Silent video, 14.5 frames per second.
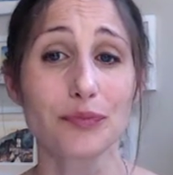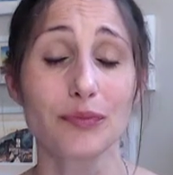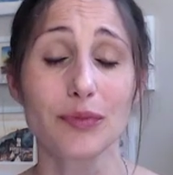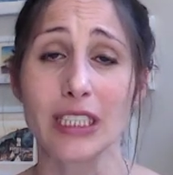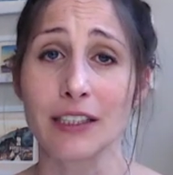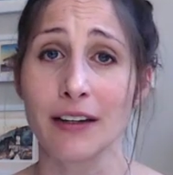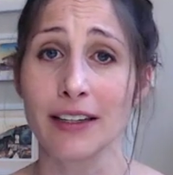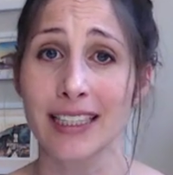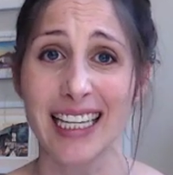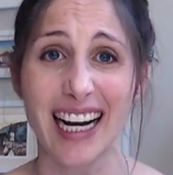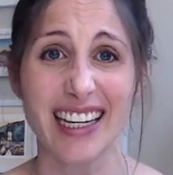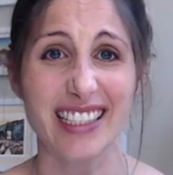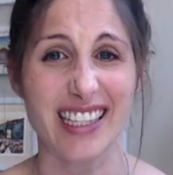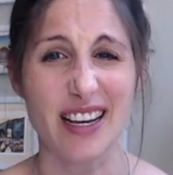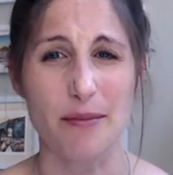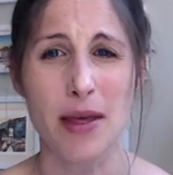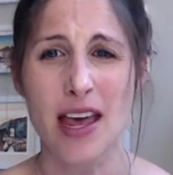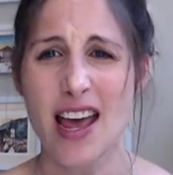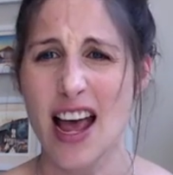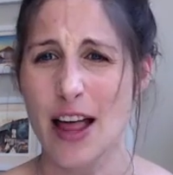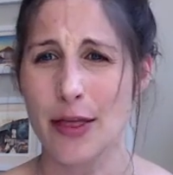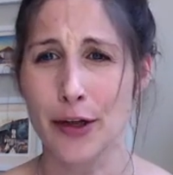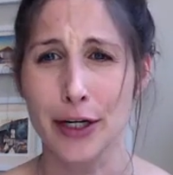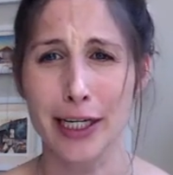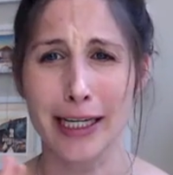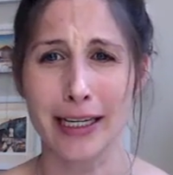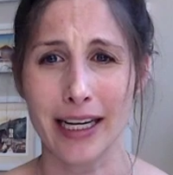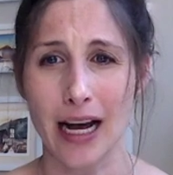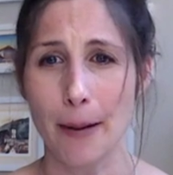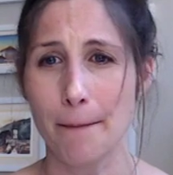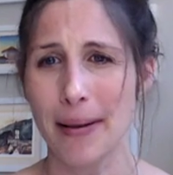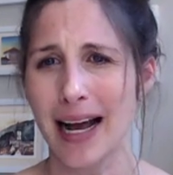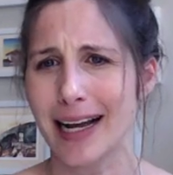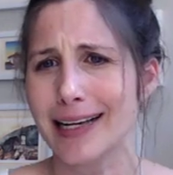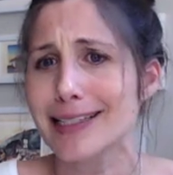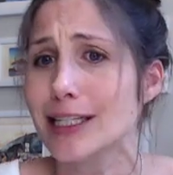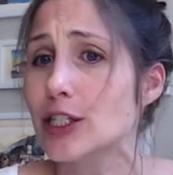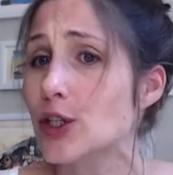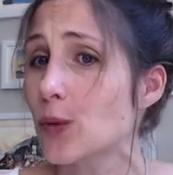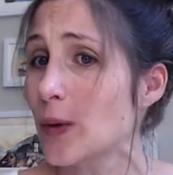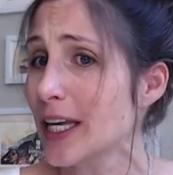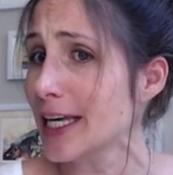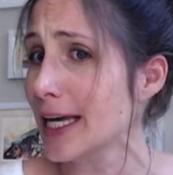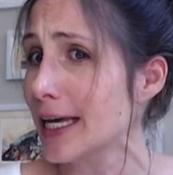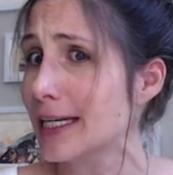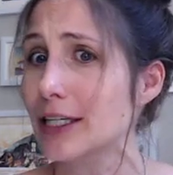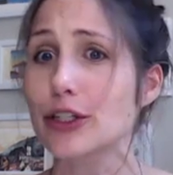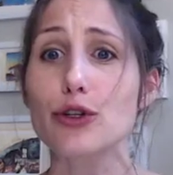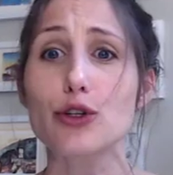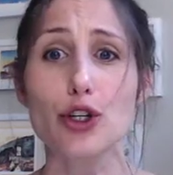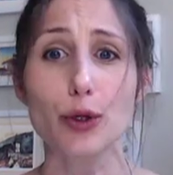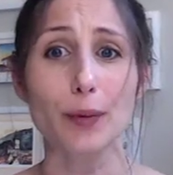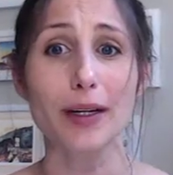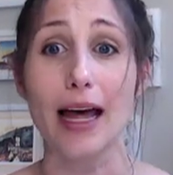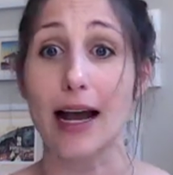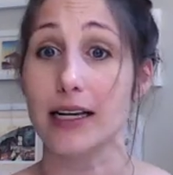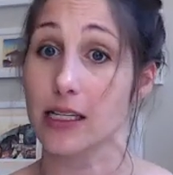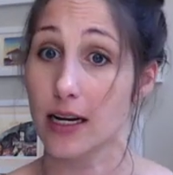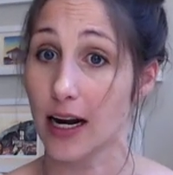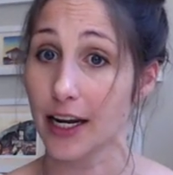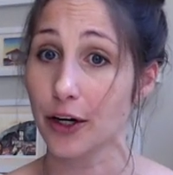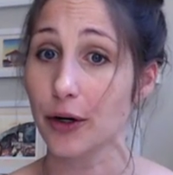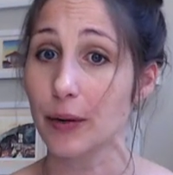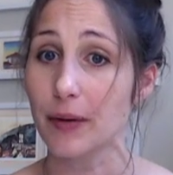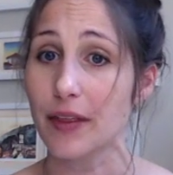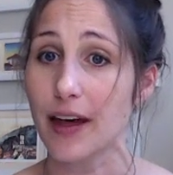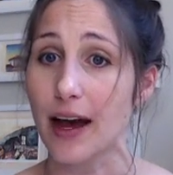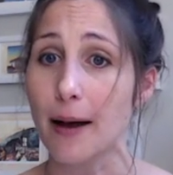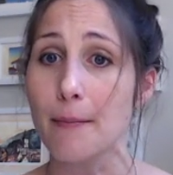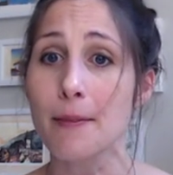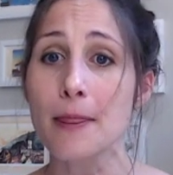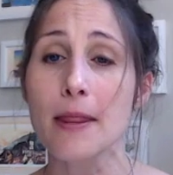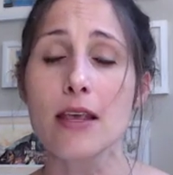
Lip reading: has finally gotten to them. And they're going to cut back because it's the weekend and you should relax. And I agree with that.